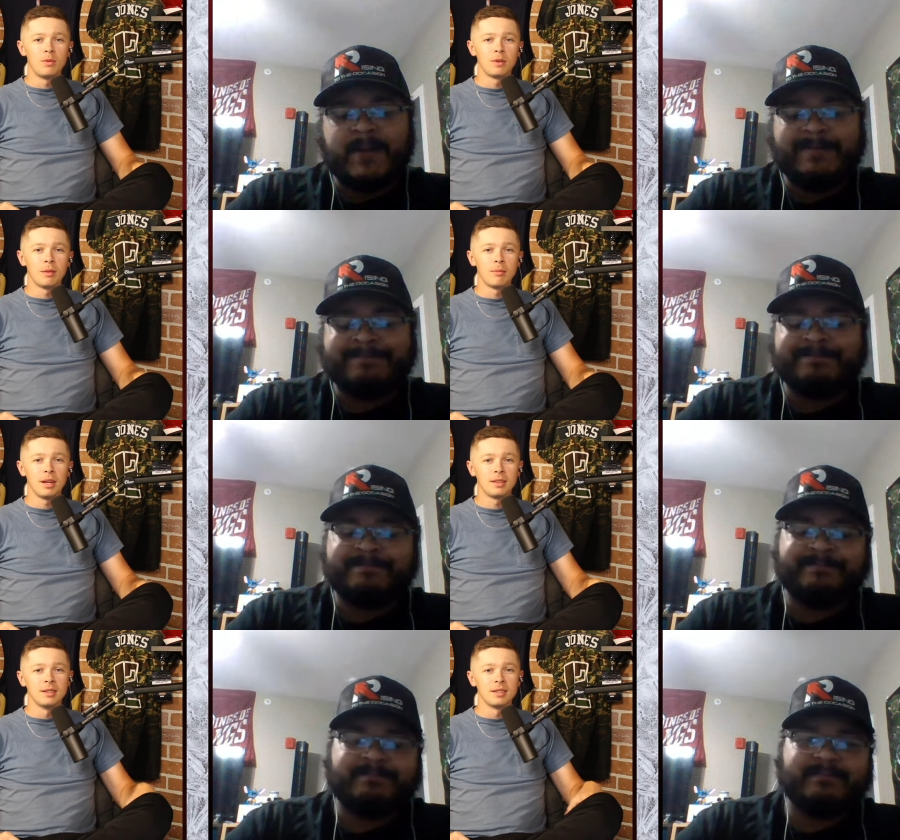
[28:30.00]
Speaker 1: mean
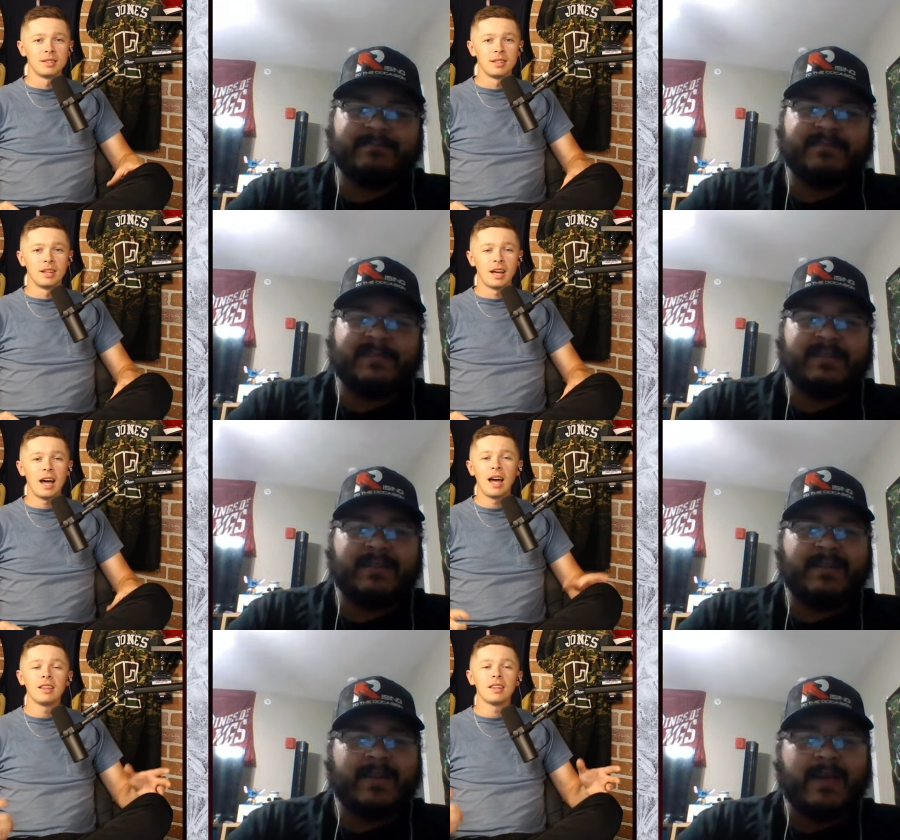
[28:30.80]
Panthers.
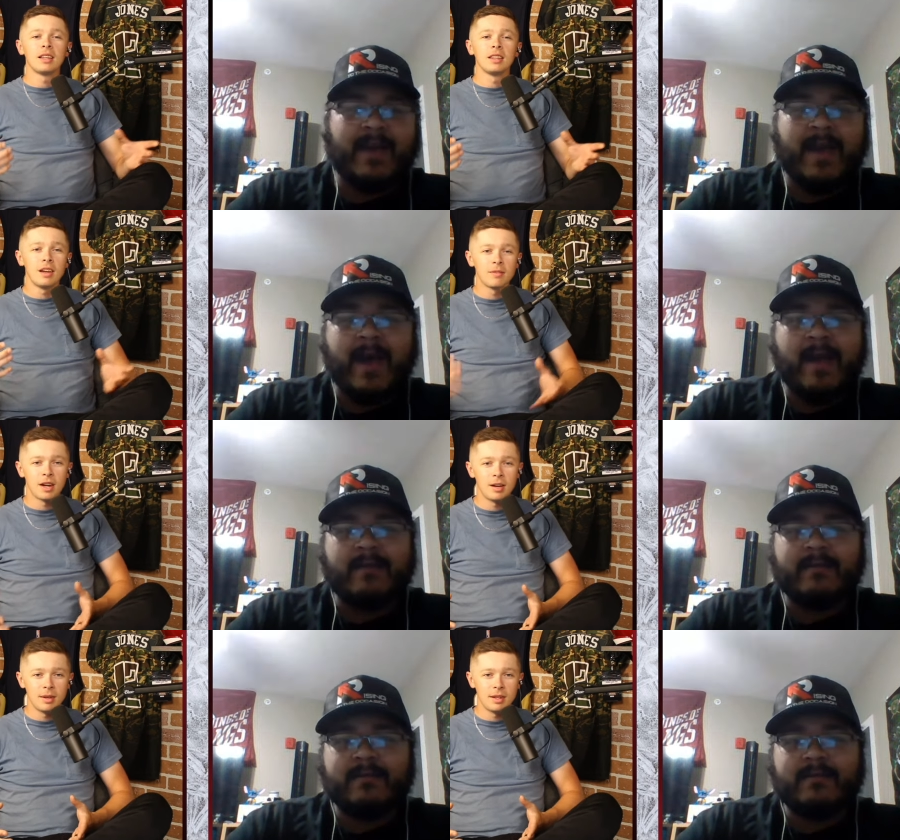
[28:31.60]
I, I, I love
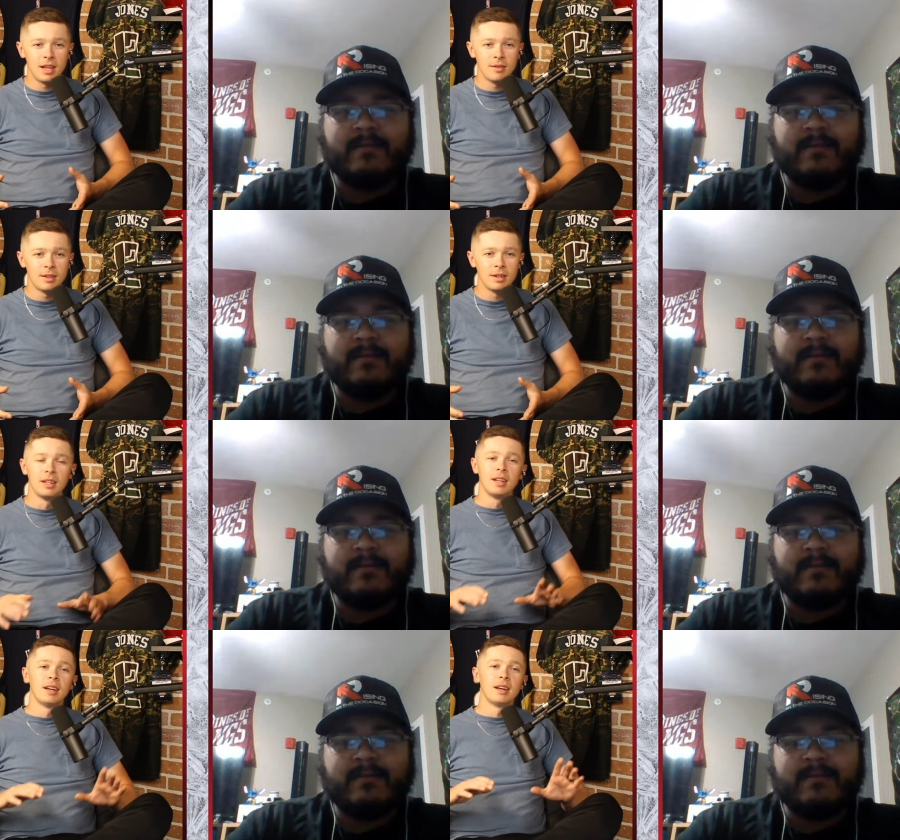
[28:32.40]
Connor McDavid.
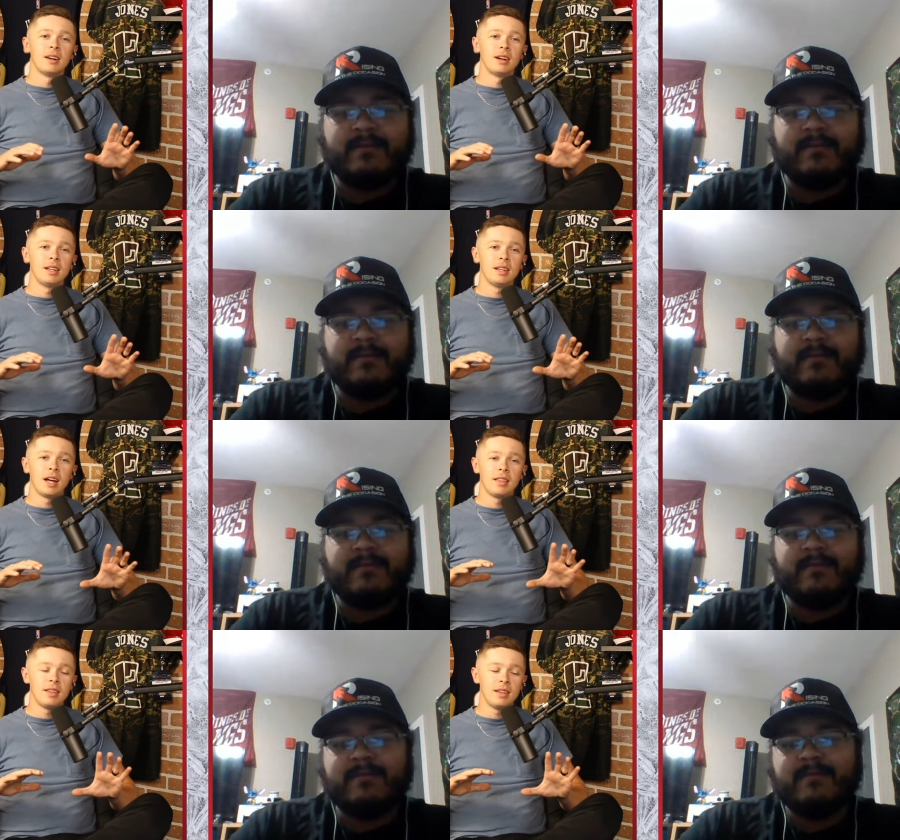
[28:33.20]
All right,
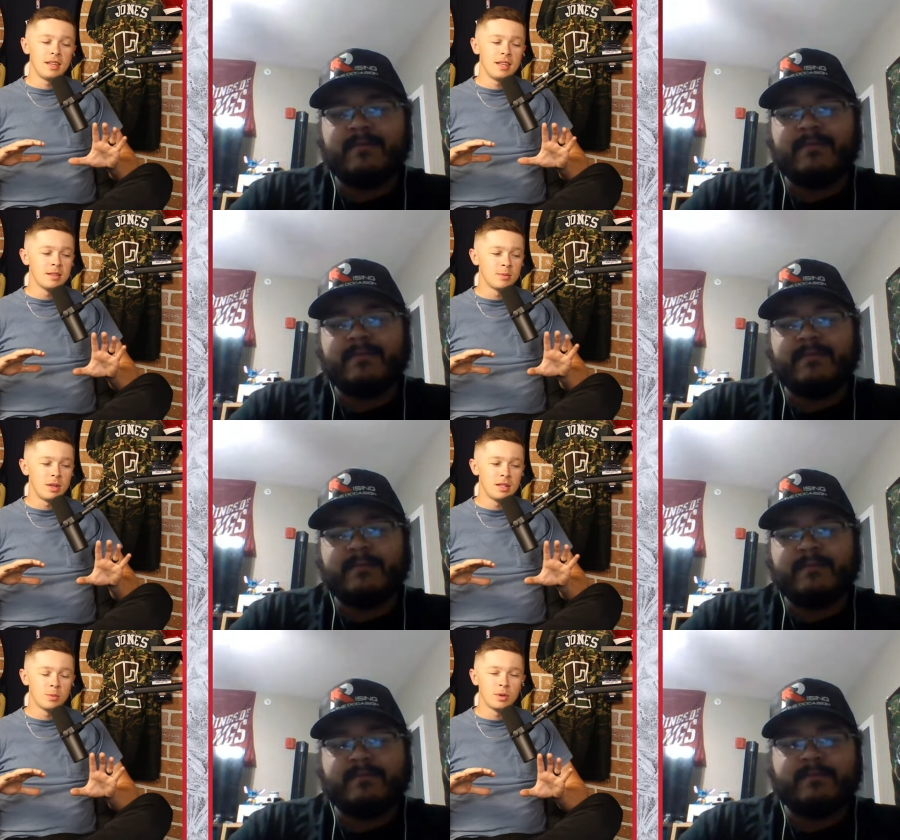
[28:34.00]
I think he is
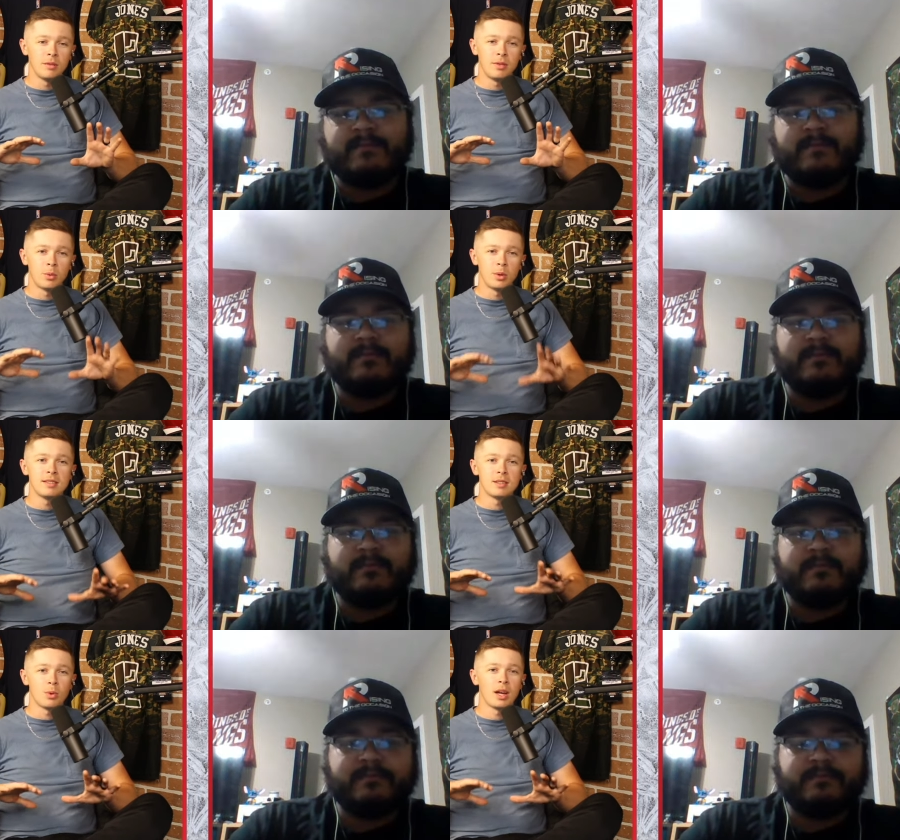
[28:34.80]
he's one of the
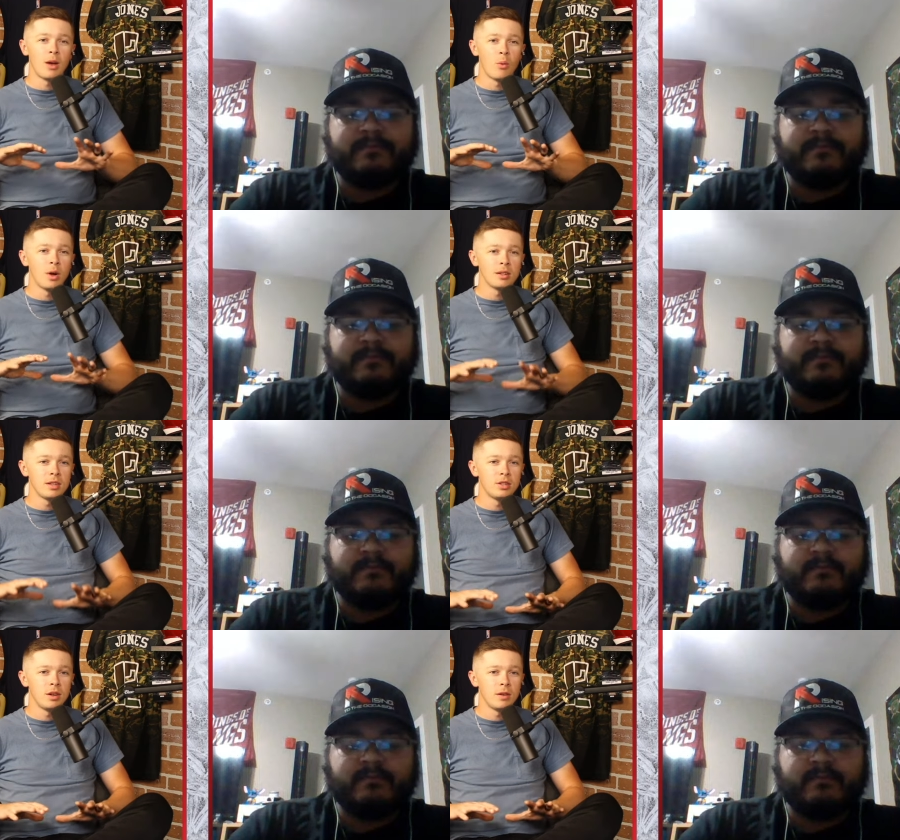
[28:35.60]
reasons why I want
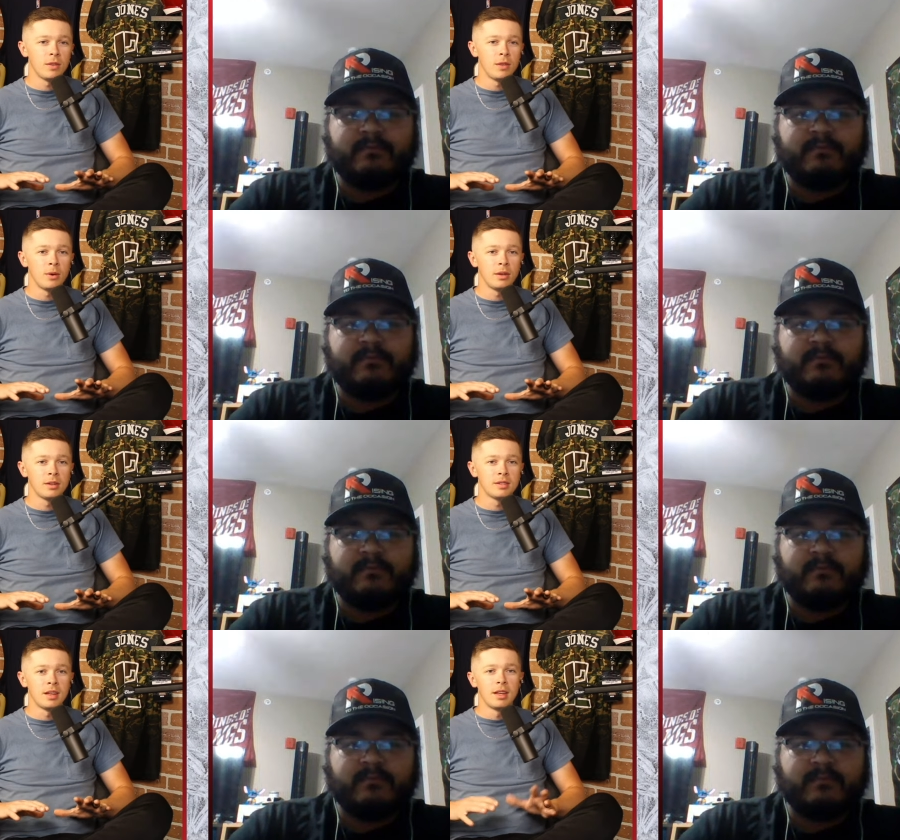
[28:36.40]
to cheer for the
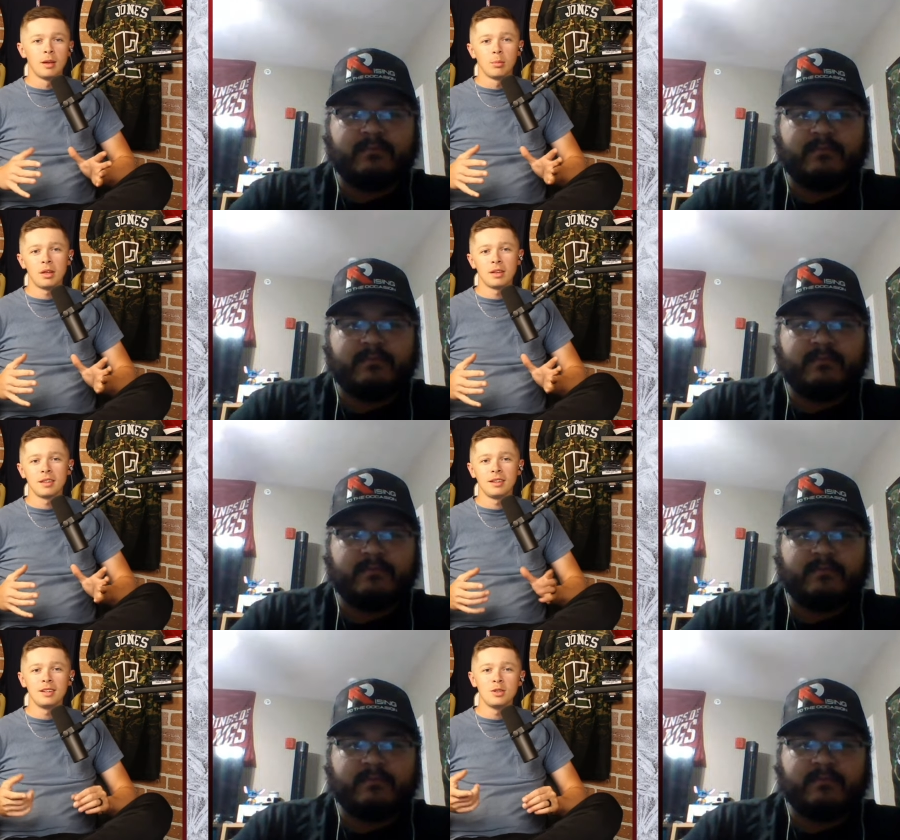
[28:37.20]
Oilers. Plus,
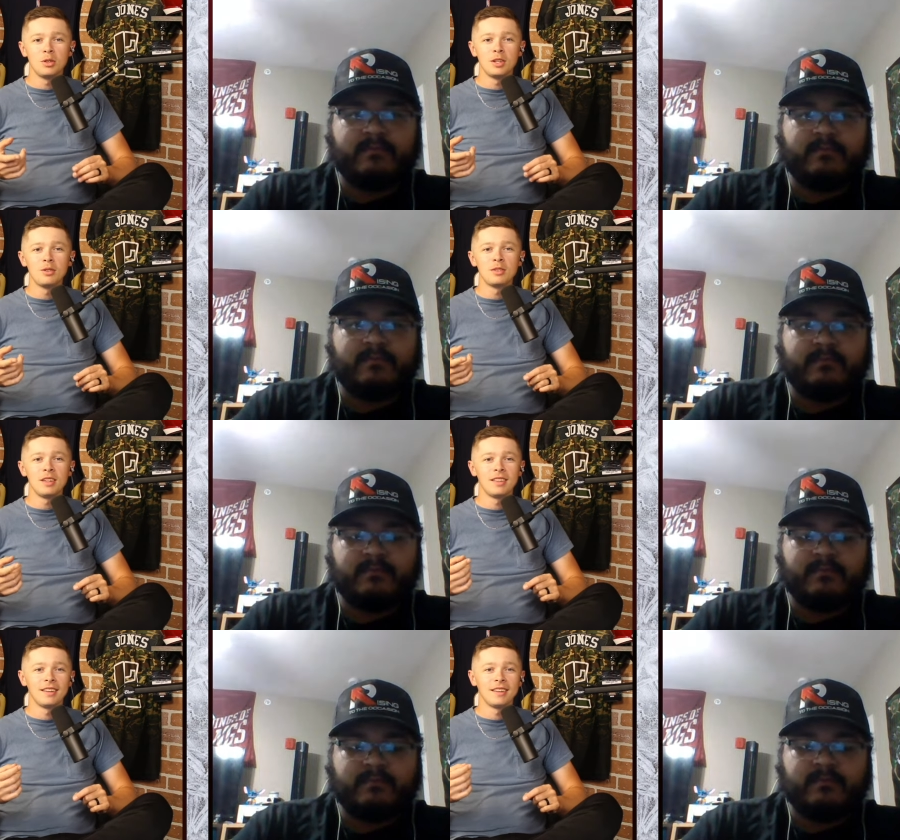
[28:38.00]
like, did you did you
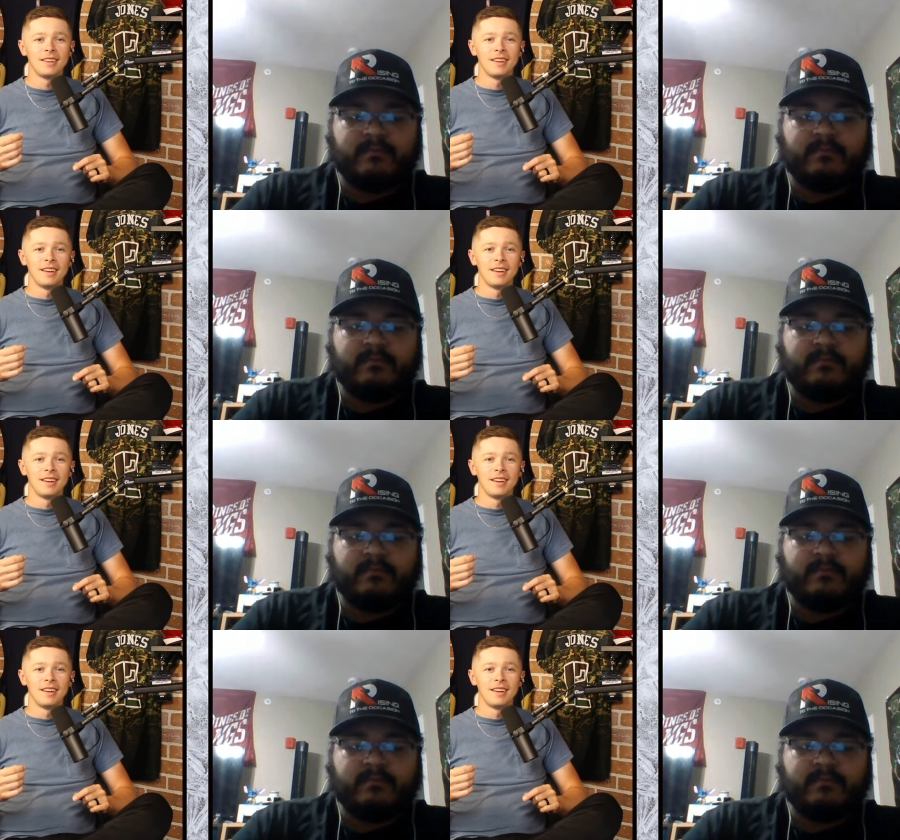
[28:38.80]
see the